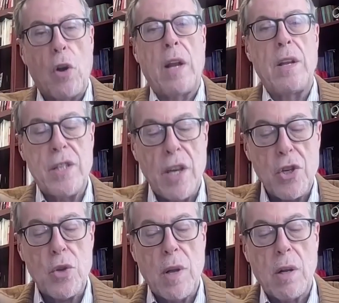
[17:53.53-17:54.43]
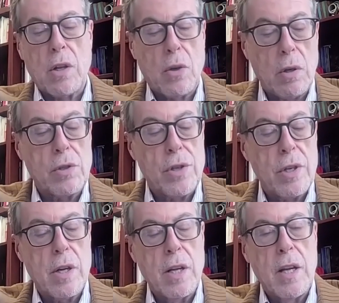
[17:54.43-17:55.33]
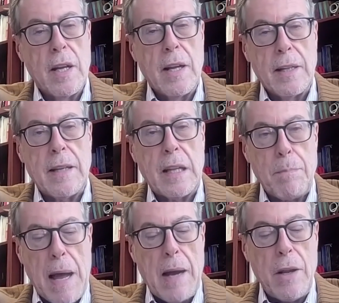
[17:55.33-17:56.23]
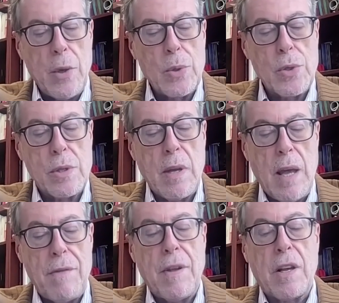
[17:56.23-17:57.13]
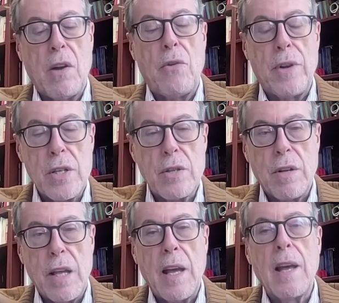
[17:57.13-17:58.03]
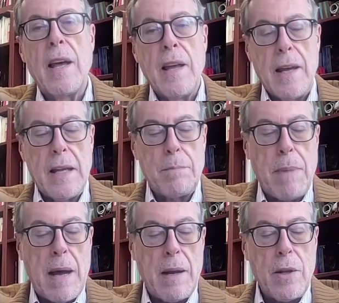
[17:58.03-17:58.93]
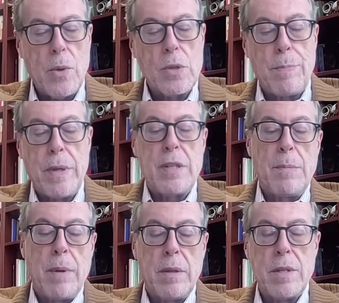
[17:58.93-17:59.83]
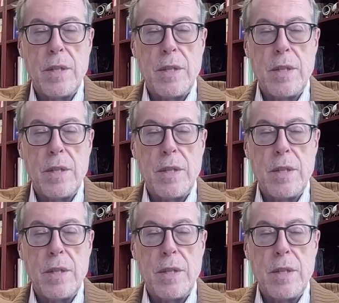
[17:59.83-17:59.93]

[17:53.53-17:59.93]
organizational culture that values ethical reasoning and values principled